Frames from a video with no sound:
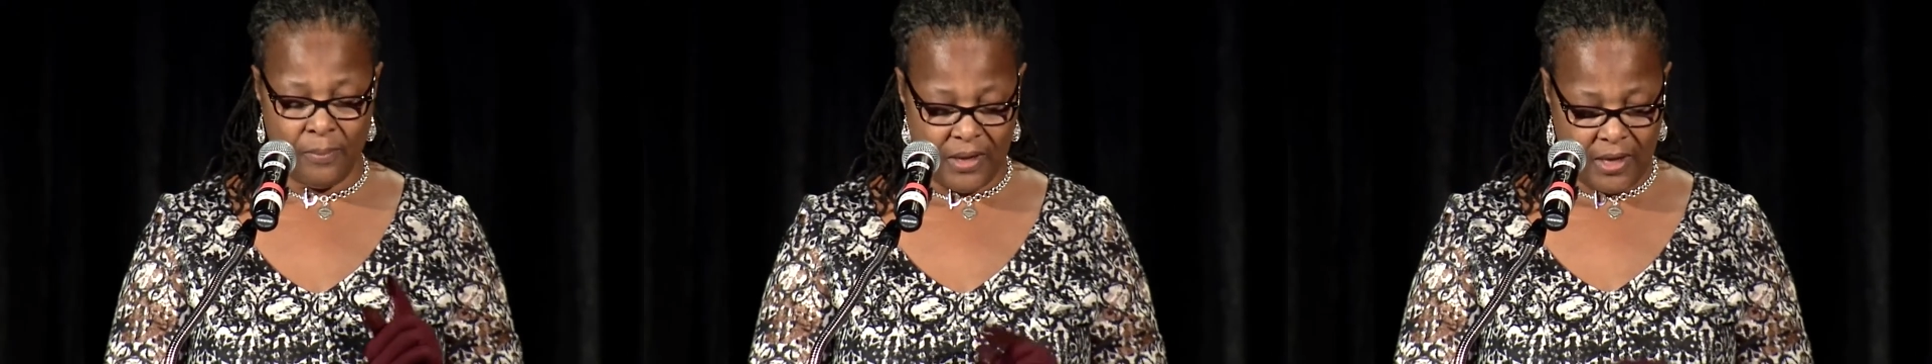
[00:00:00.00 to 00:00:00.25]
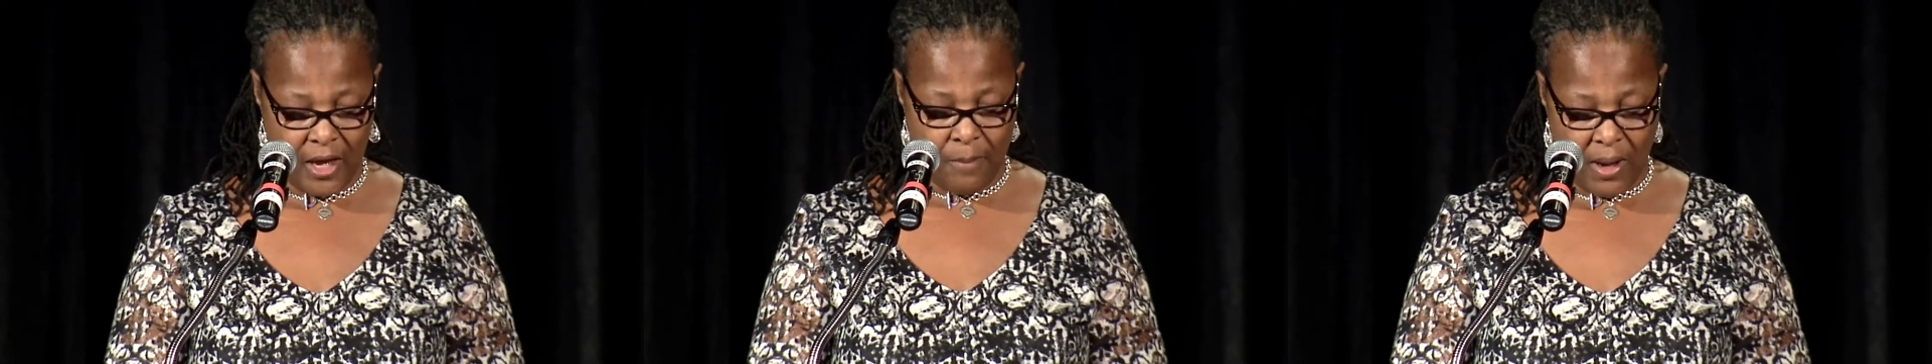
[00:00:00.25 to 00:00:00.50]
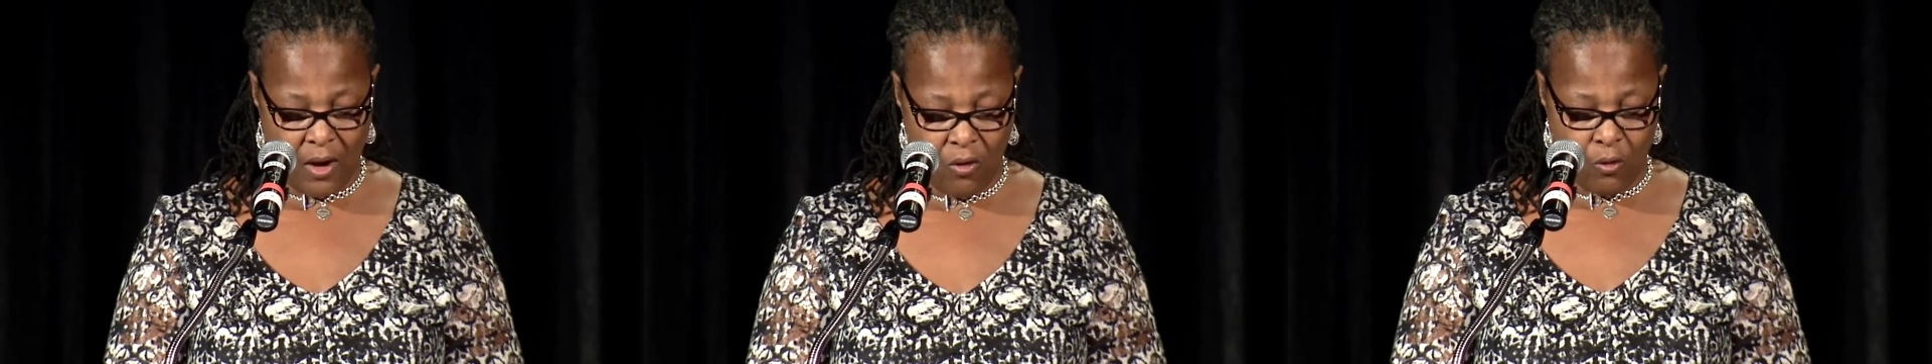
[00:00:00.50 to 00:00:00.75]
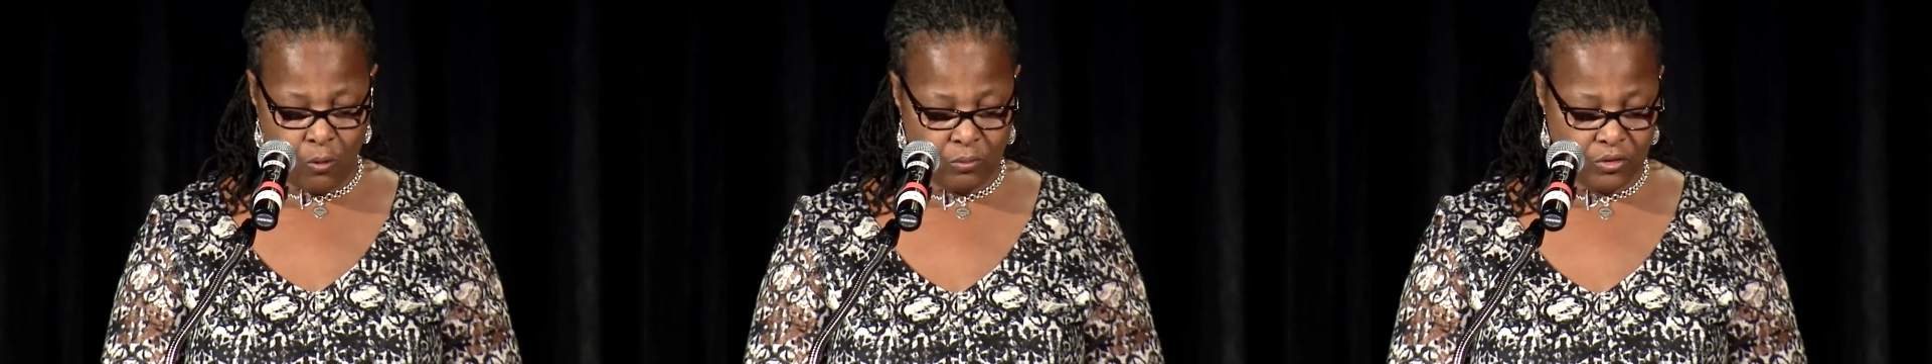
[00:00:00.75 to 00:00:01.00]
It became my
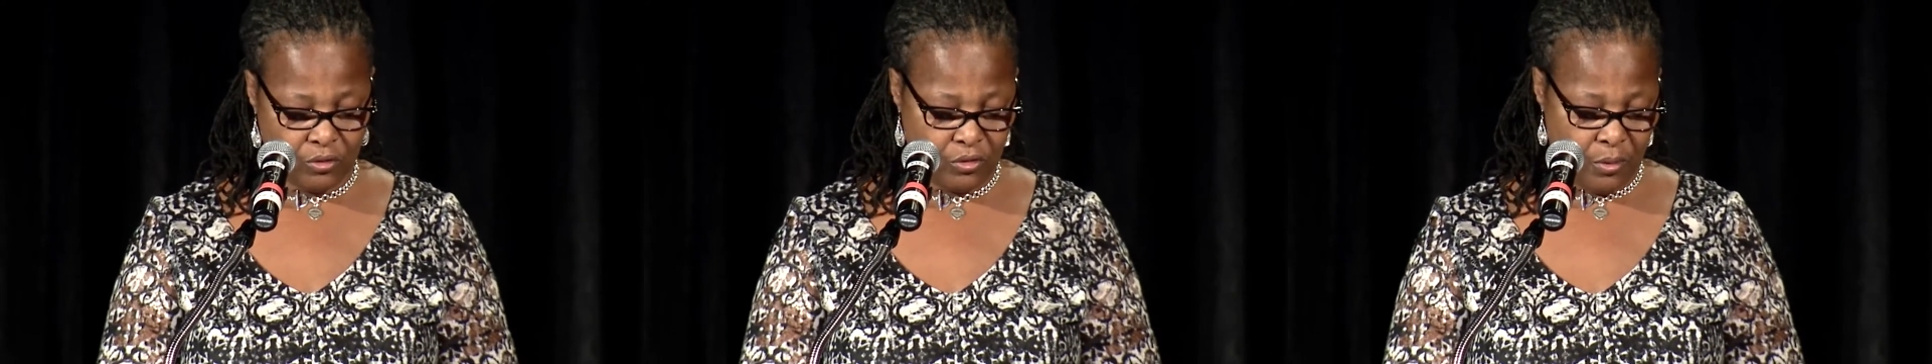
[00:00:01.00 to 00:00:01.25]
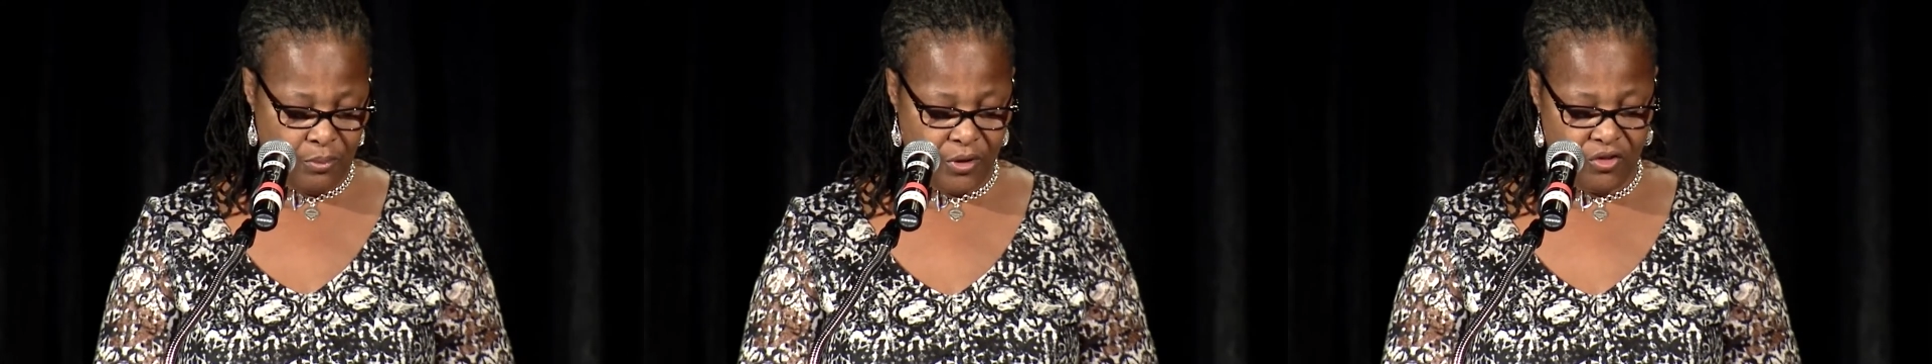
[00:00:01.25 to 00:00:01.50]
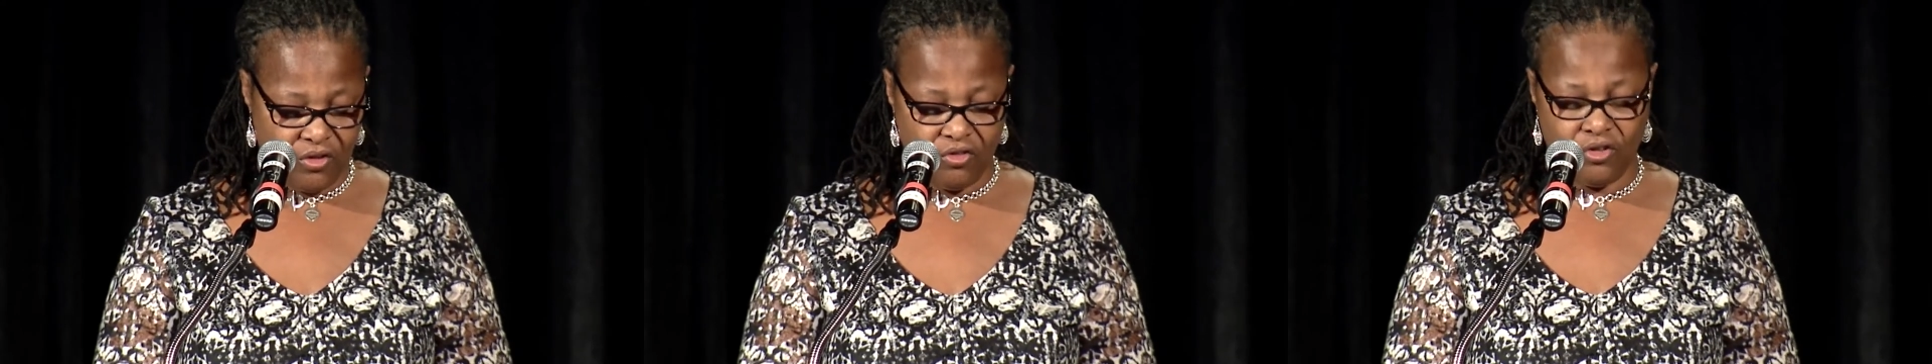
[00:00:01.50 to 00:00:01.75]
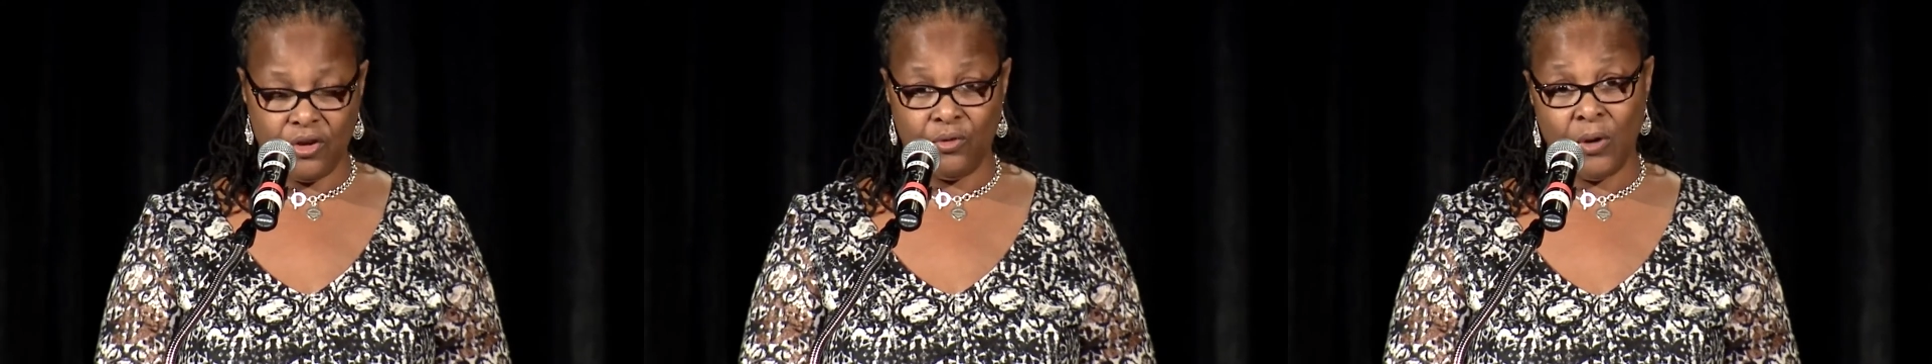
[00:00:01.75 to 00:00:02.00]
home due to Bridging's
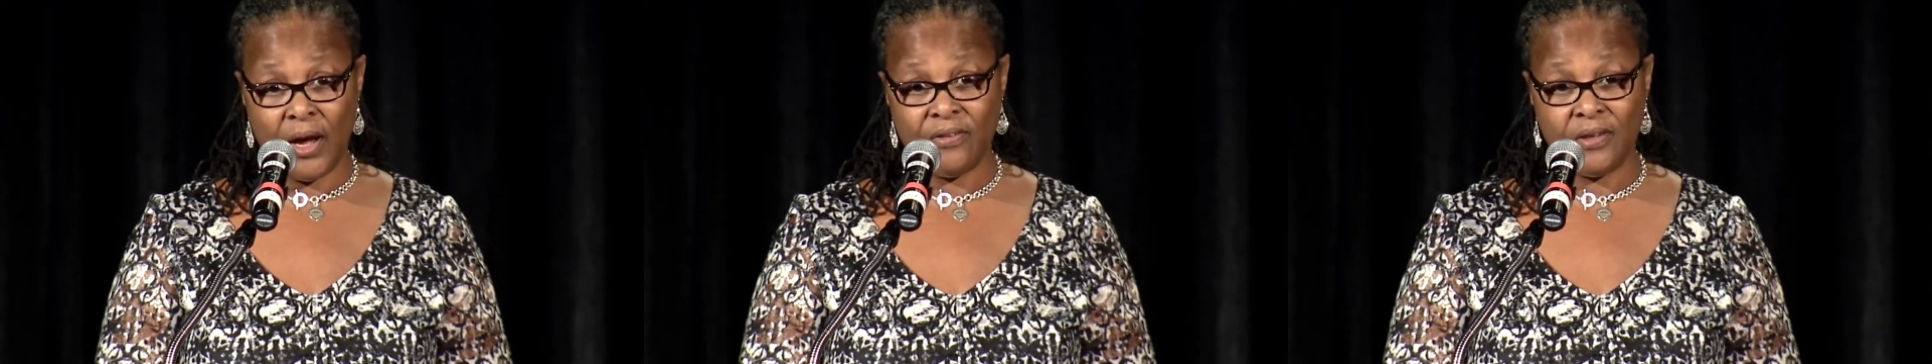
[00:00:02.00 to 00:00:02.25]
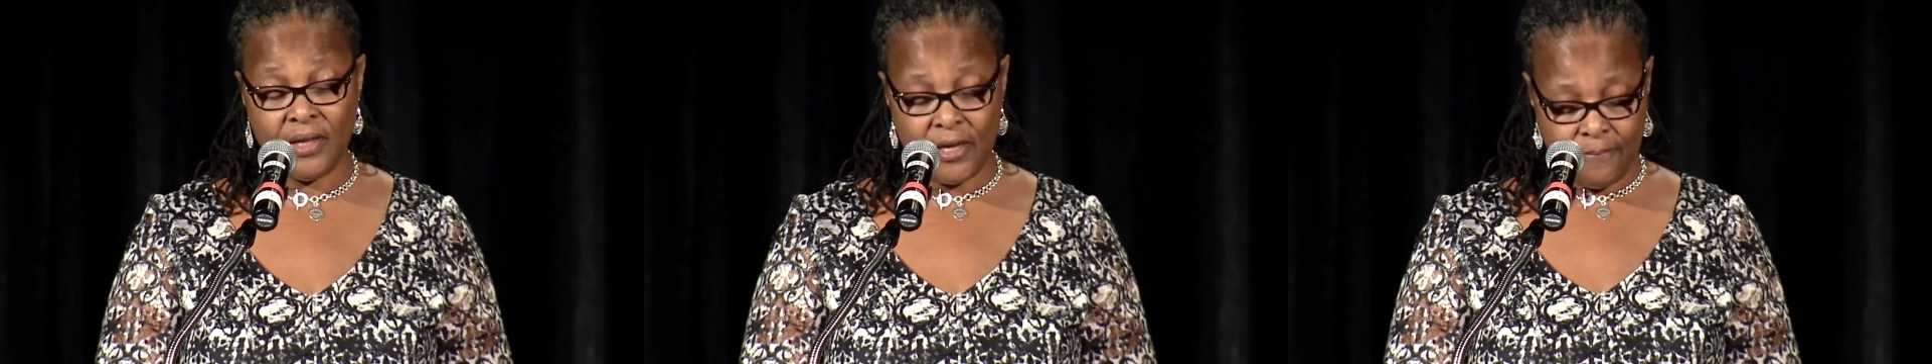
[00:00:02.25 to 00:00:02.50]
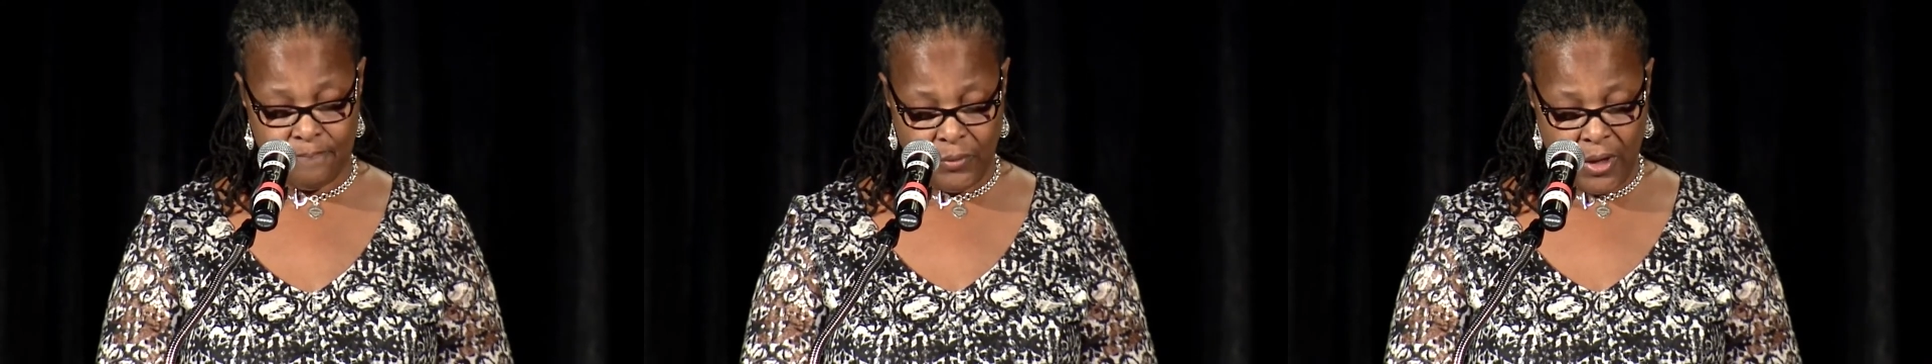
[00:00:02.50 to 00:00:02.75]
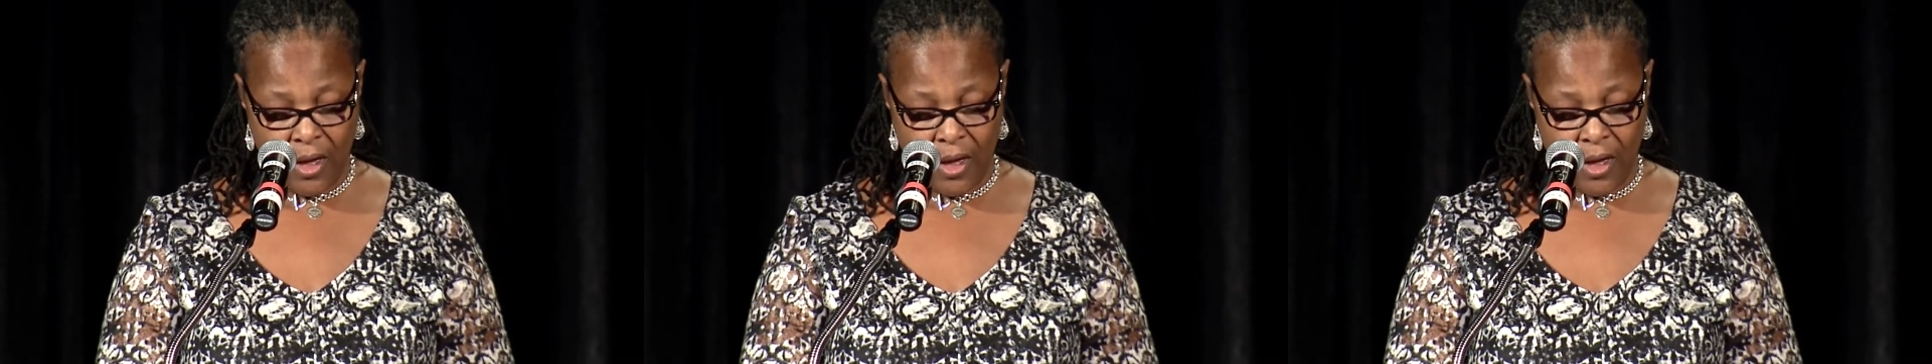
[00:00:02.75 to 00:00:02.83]
generosity.